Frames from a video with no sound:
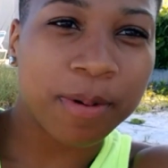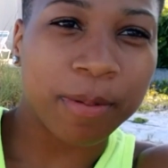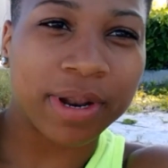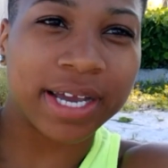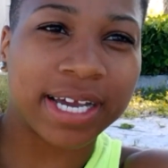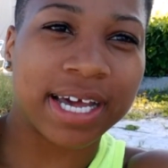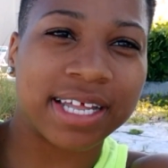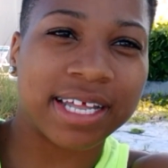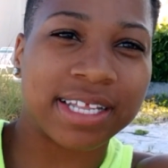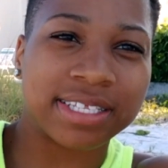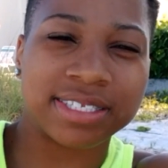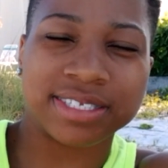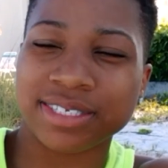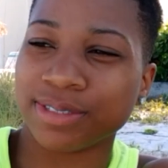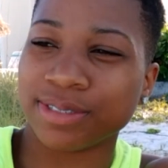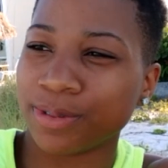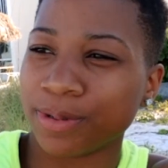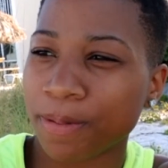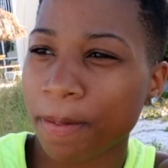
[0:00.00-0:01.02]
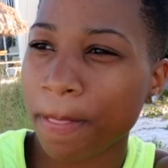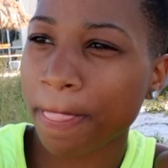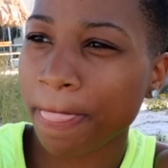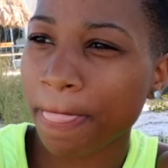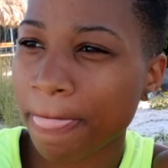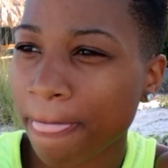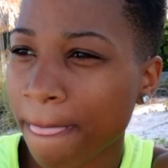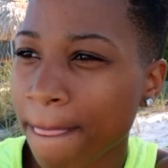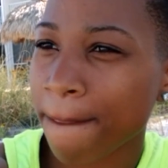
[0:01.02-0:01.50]
when I got into
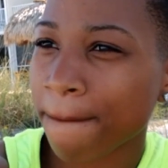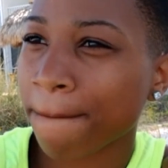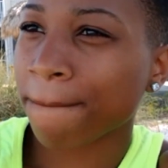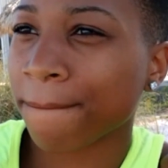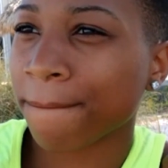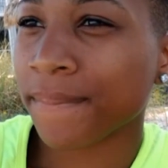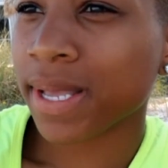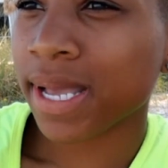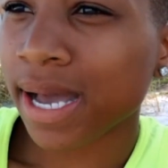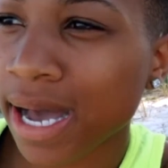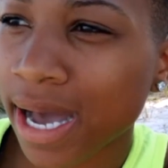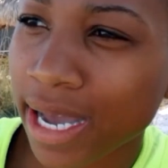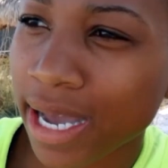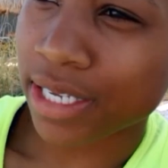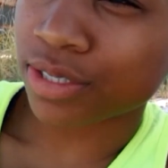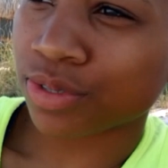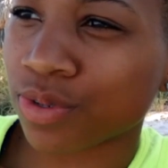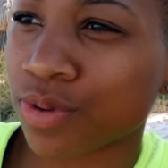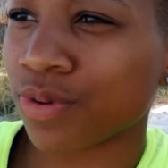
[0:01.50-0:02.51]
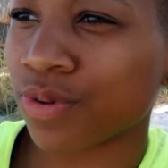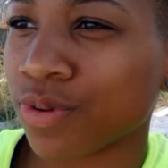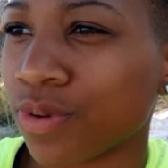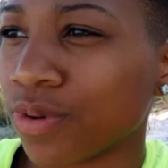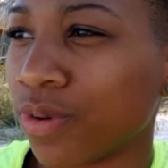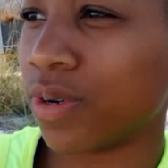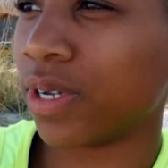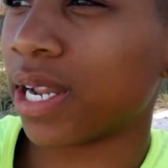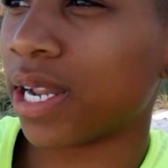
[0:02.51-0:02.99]
high
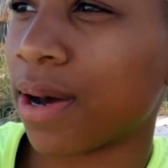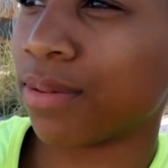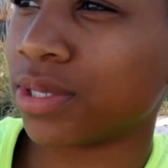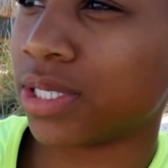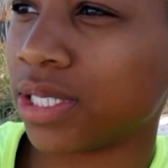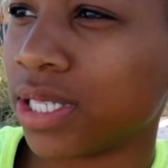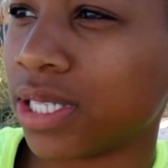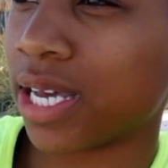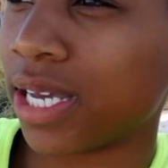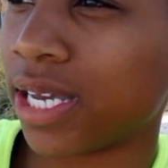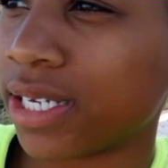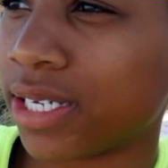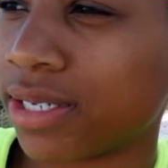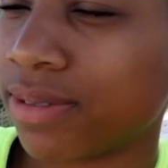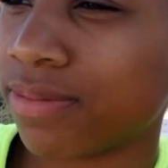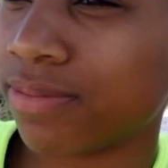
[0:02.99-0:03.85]
school and I was in like